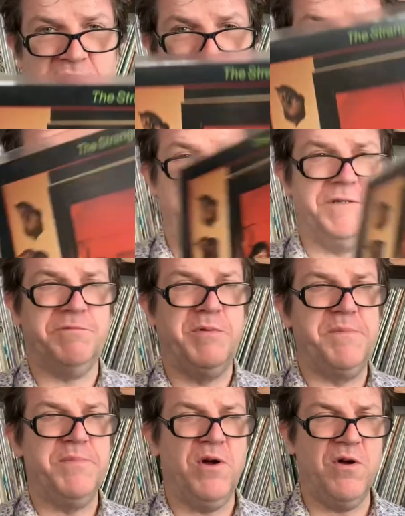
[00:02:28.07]
the
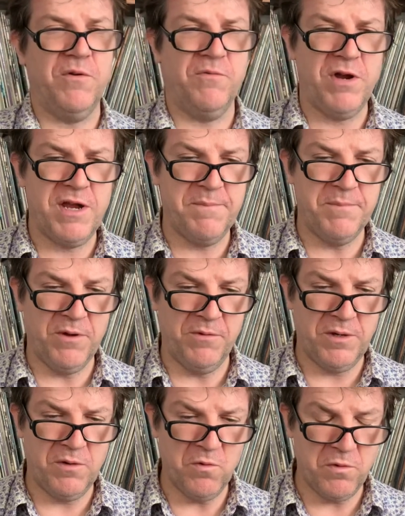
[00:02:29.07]
Finsbury Park Rainbow
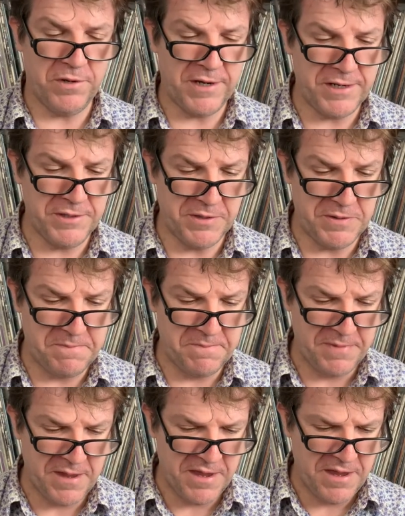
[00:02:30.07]
in North London.
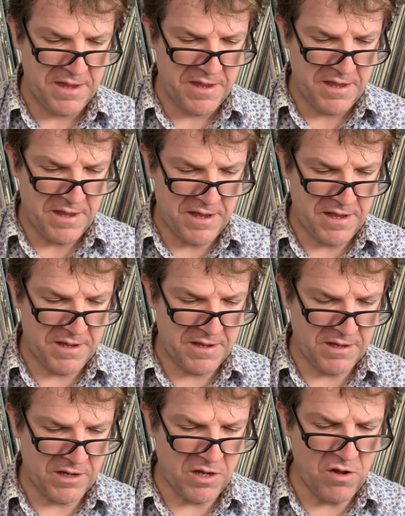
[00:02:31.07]
Uh,
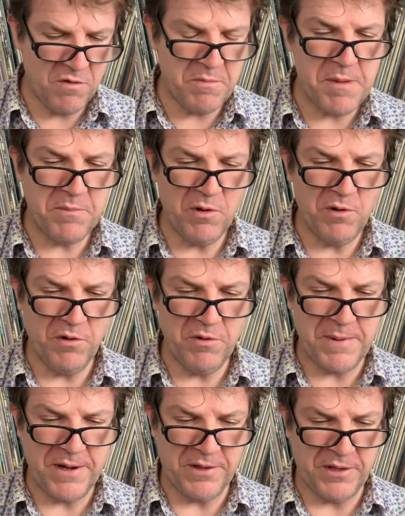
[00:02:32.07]
I can't remember a lot
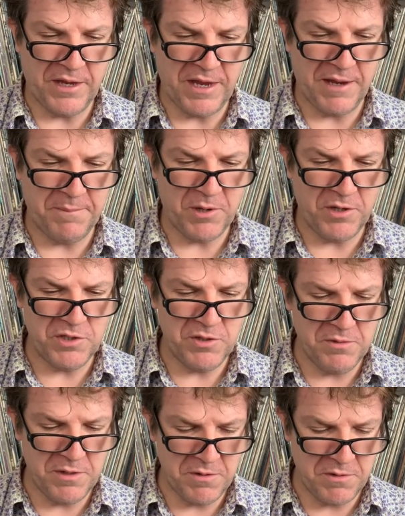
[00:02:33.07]
about the gig, but I do
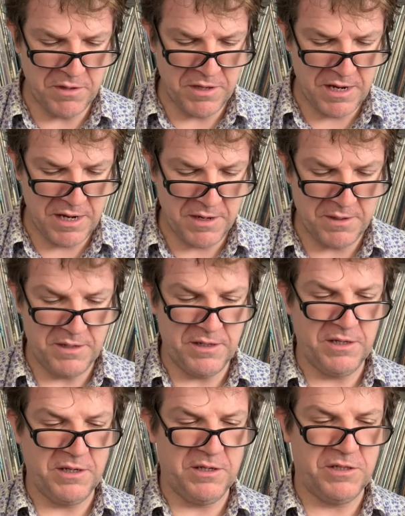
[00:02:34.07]
know that their
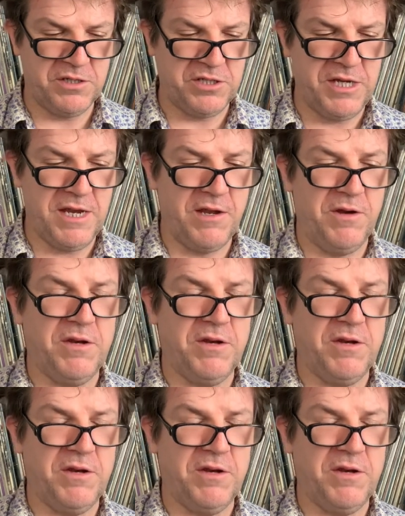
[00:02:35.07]
singer and